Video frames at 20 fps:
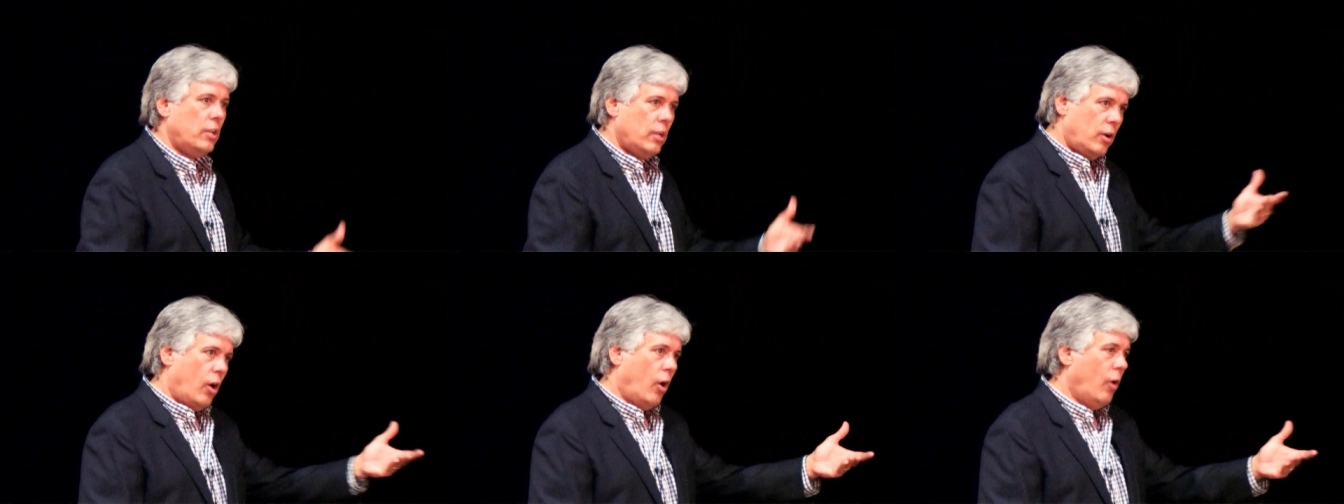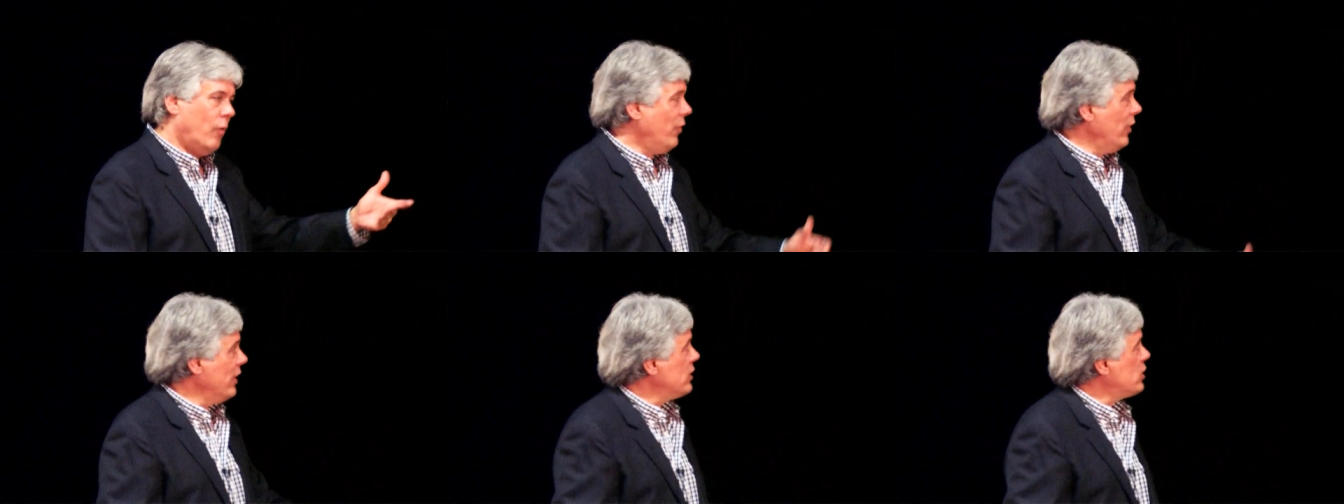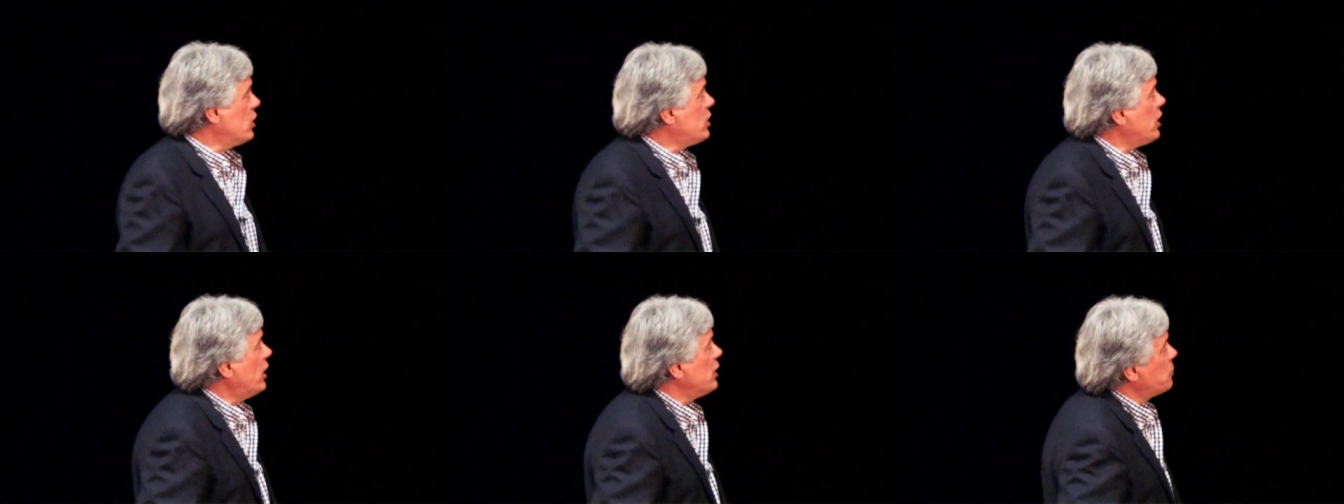hopefully
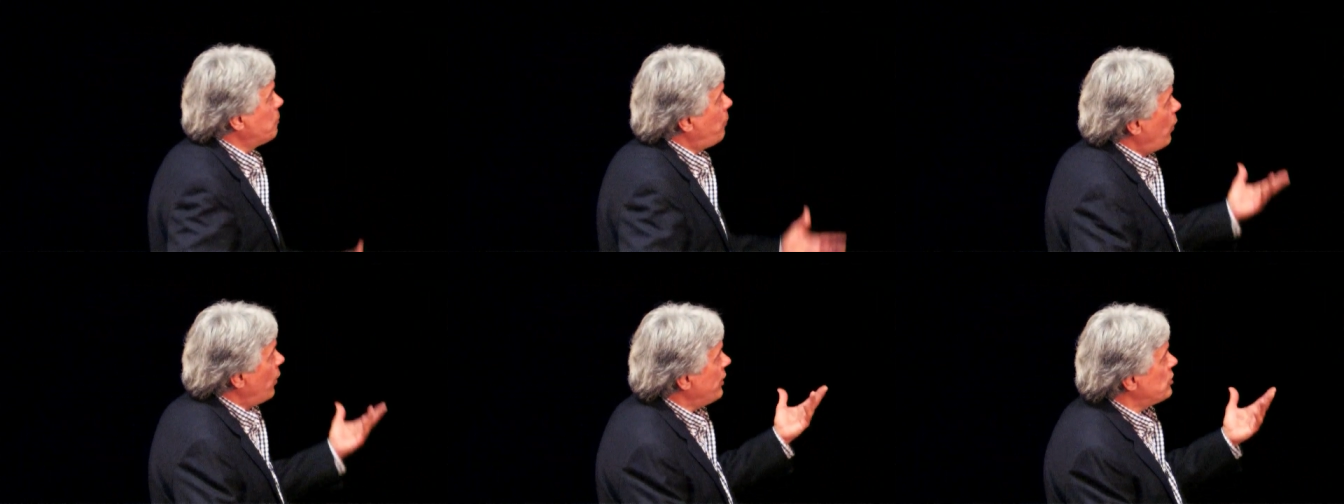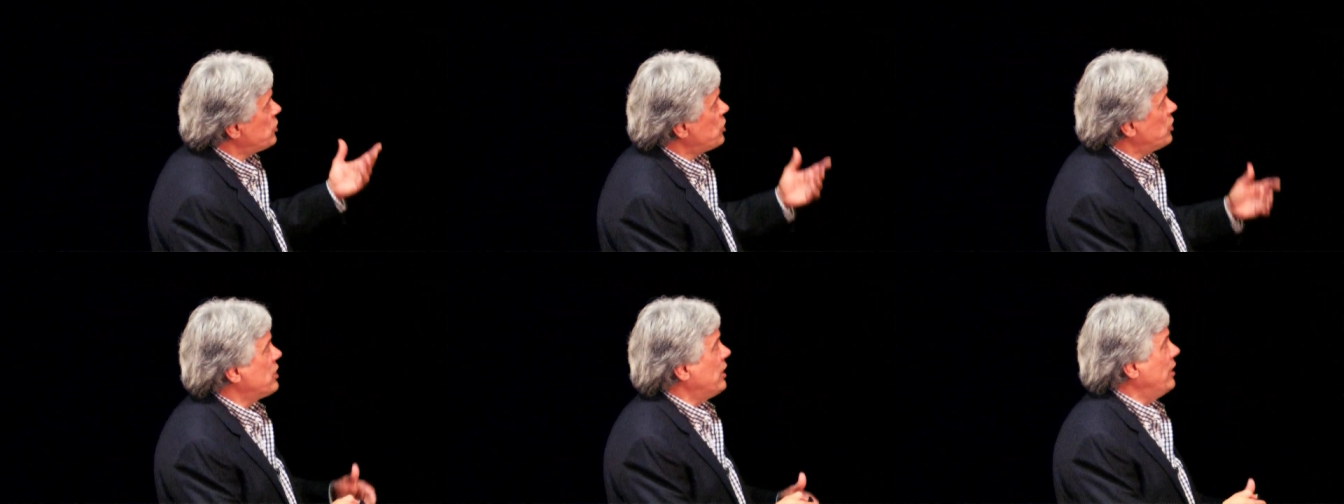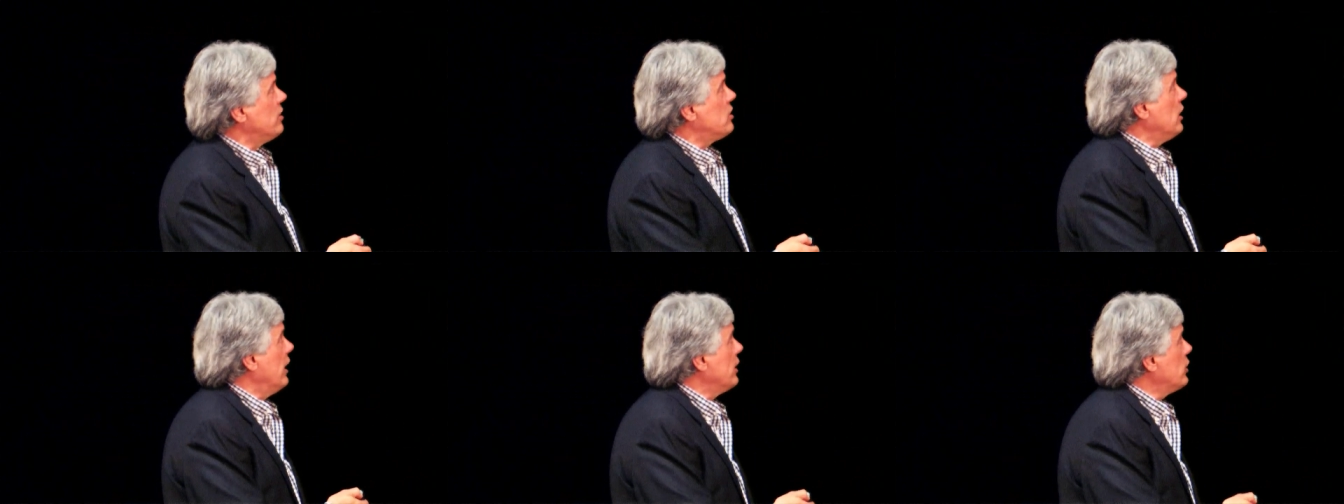it's a touch point, it's just that
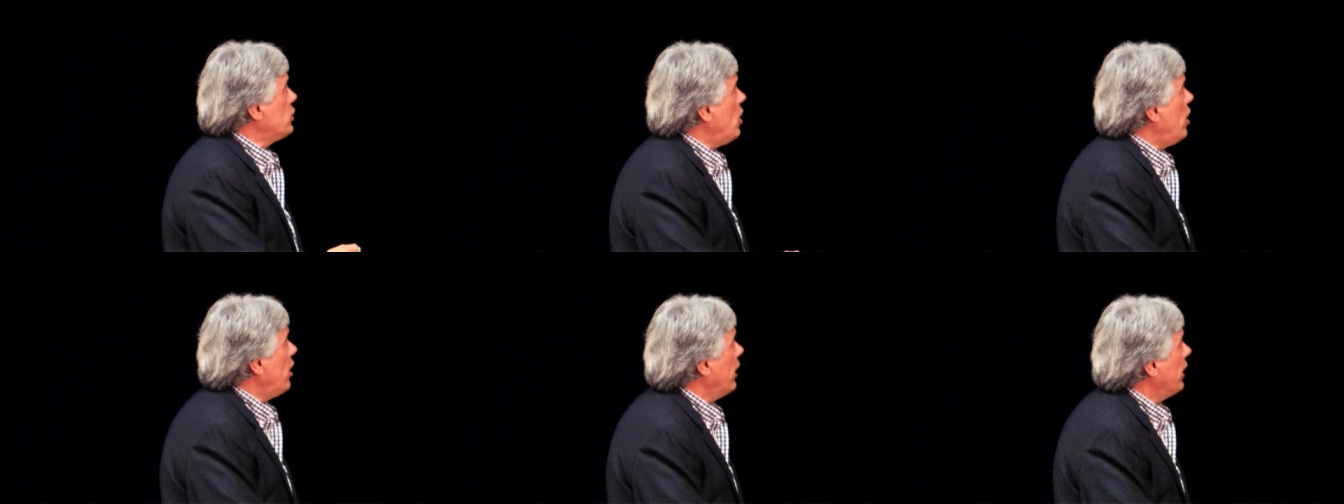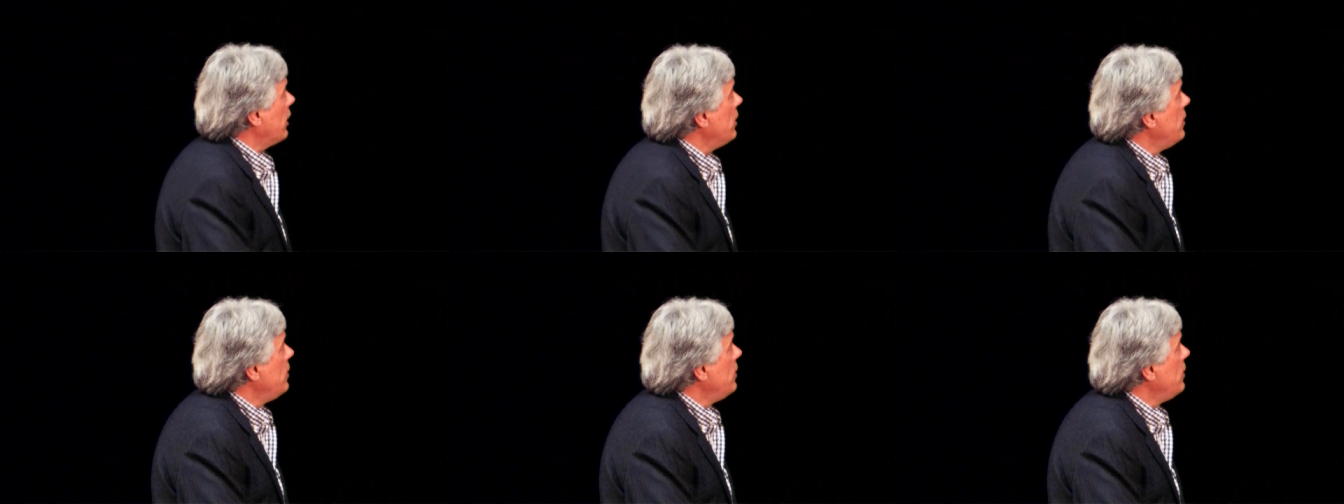it's electronic.